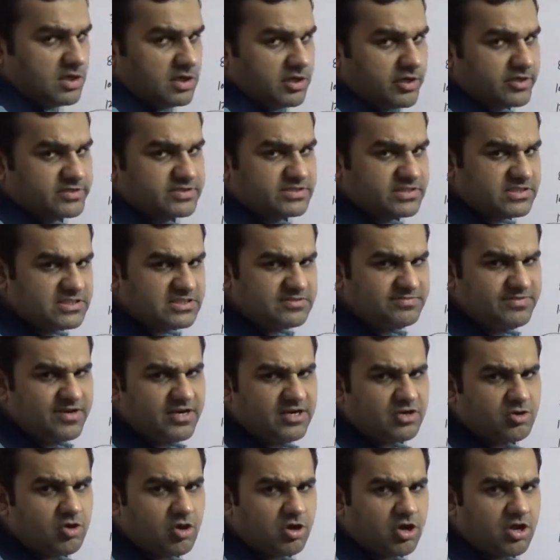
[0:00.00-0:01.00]
Now since we
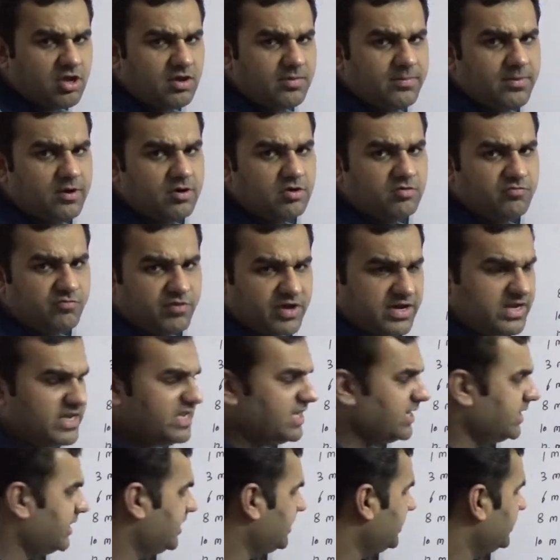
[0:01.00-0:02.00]
are talking about 1
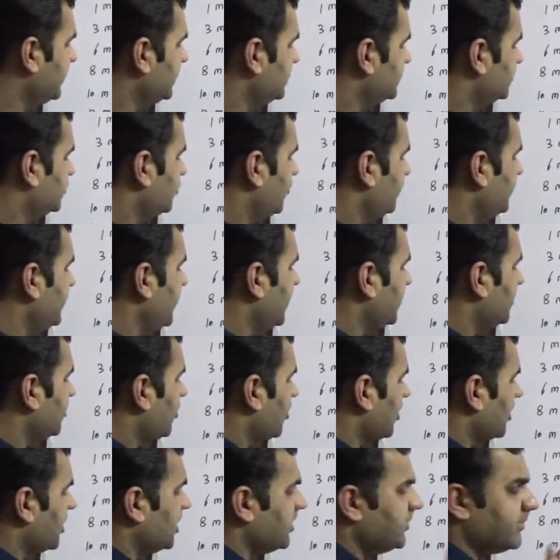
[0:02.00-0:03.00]
year, so we are
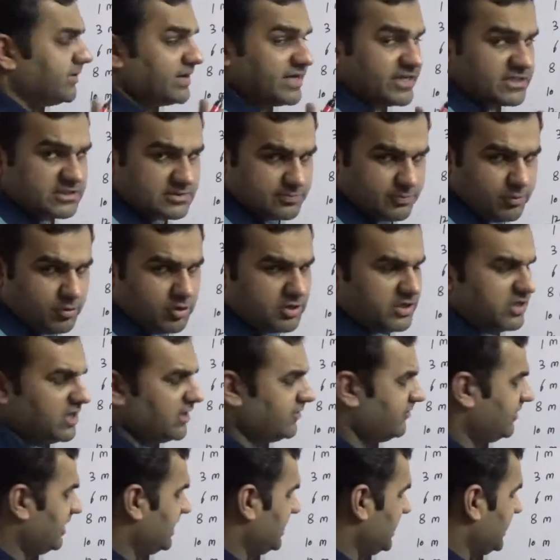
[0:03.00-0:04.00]
talking about
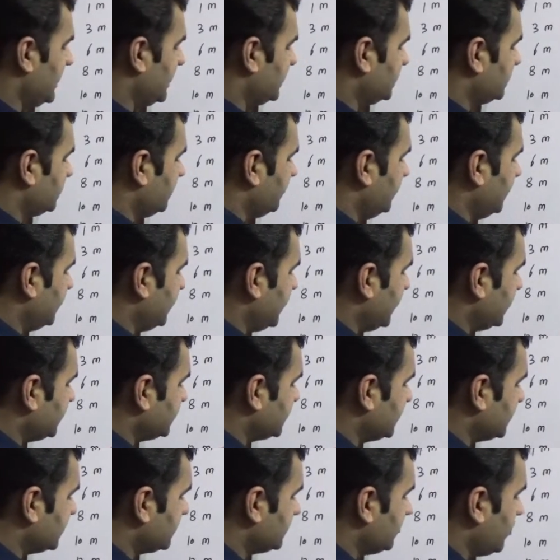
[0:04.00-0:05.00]
exporter 1 year, so we take
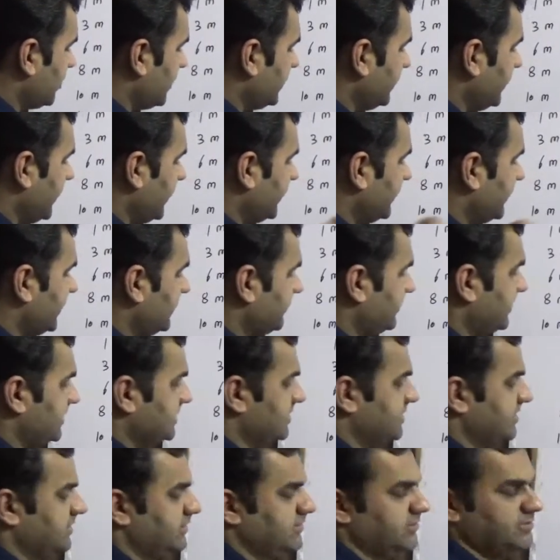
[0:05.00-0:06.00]

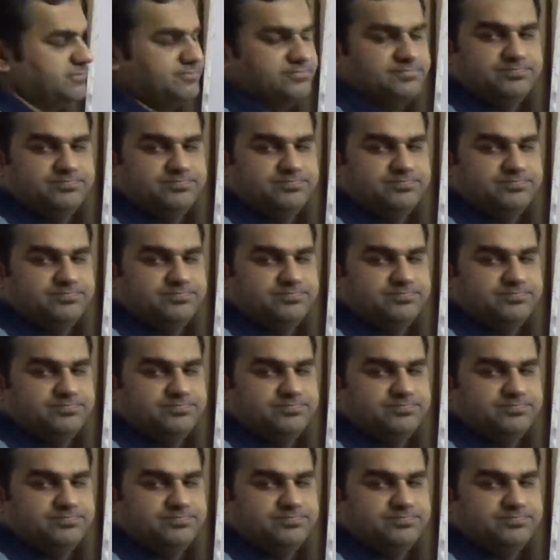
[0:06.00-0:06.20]
6.88%.